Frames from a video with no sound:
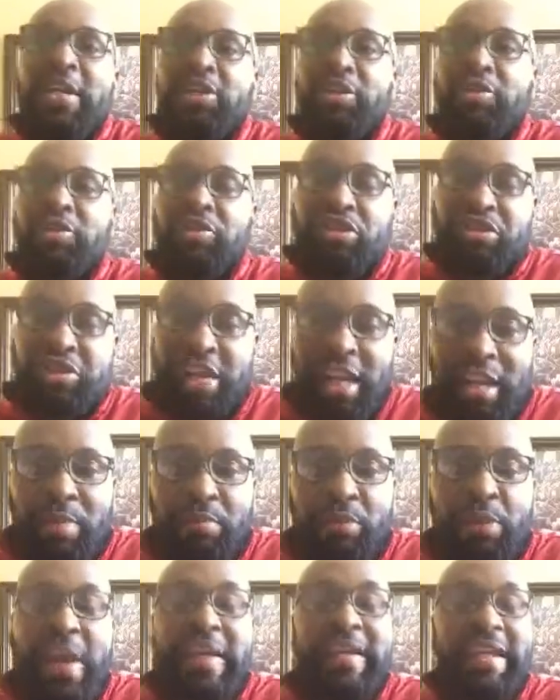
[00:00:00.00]
to
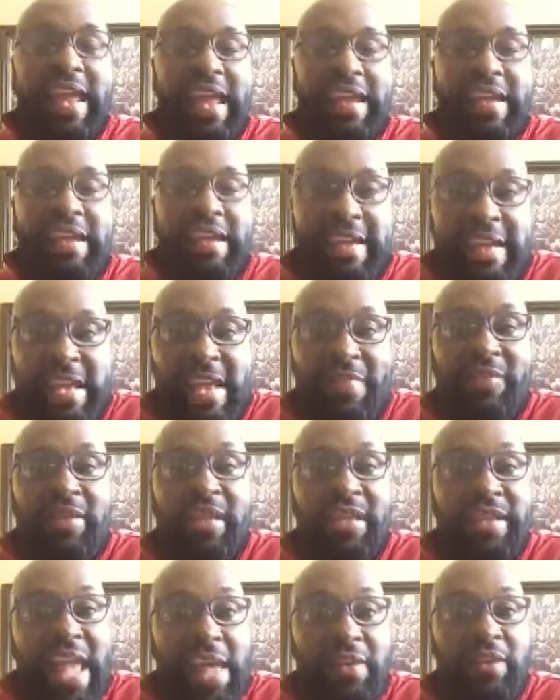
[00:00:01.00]
celebrate and live in
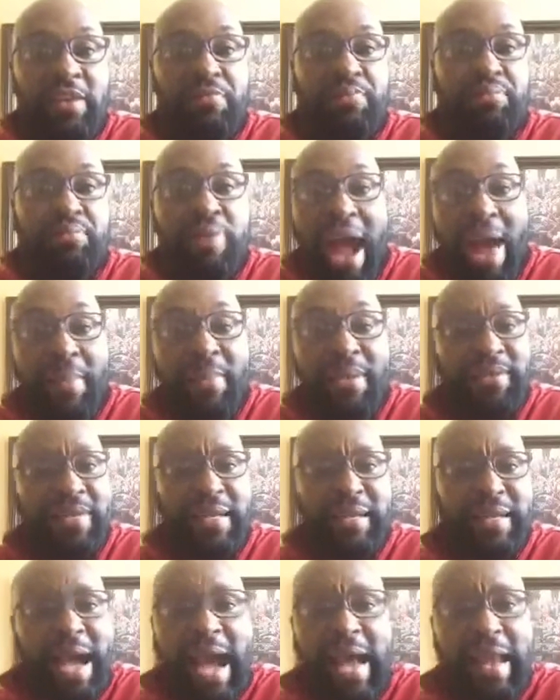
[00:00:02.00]
the land of promise
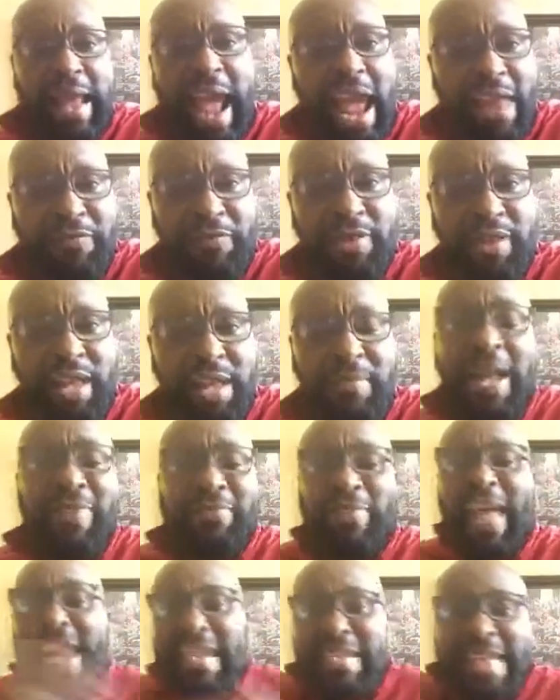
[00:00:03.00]
that God had for them.
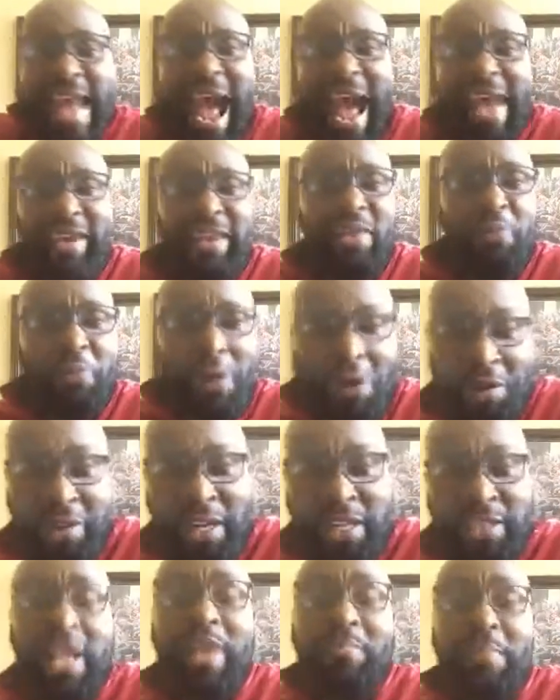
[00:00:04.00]
They died in the
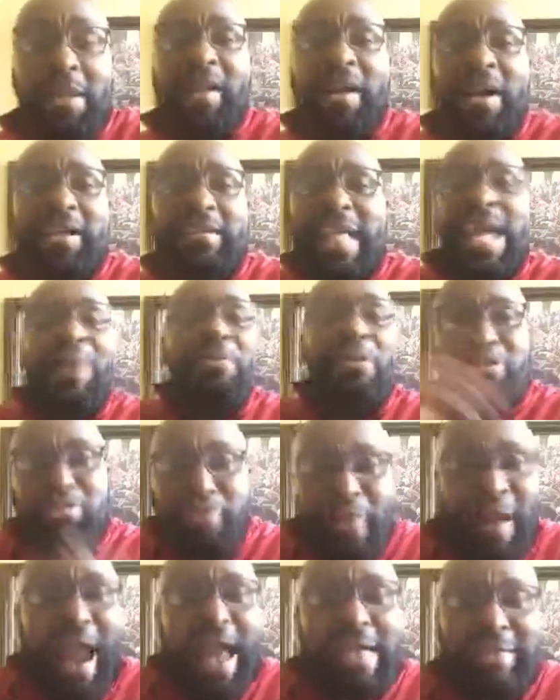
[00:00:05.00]
wilderness because they was
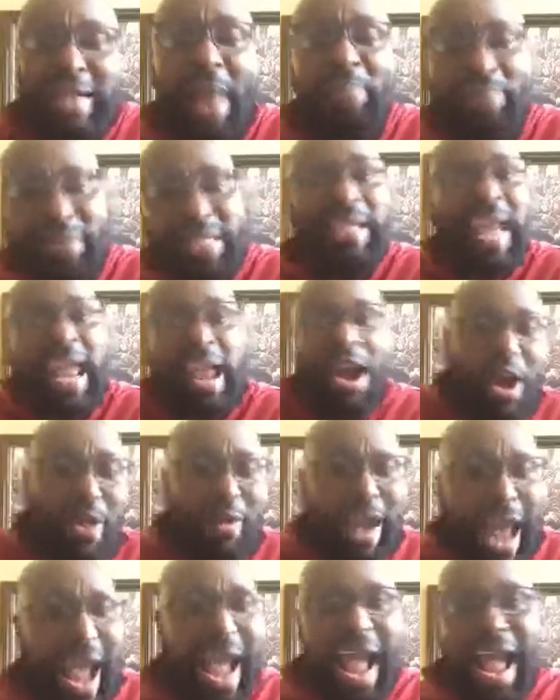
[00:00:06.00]
grasshoppers in their
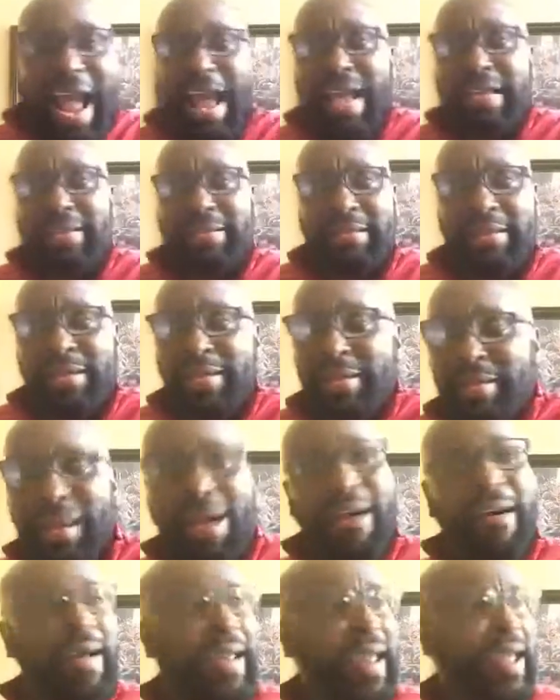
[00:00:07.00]
own eyes.
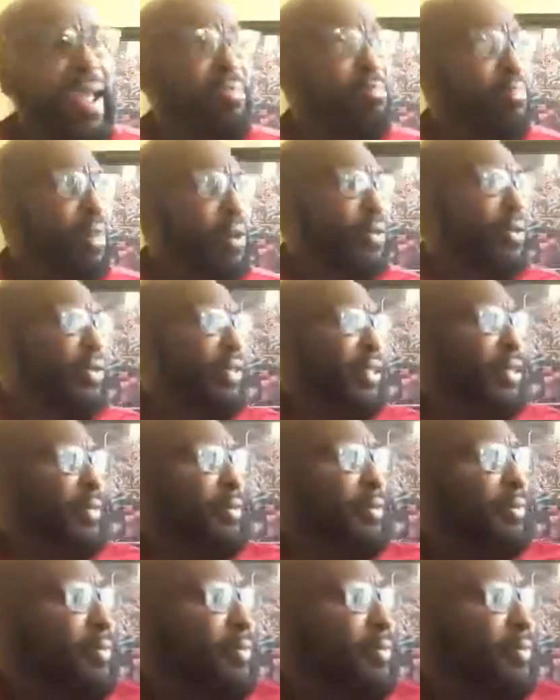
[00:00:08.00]
Lord have mercy.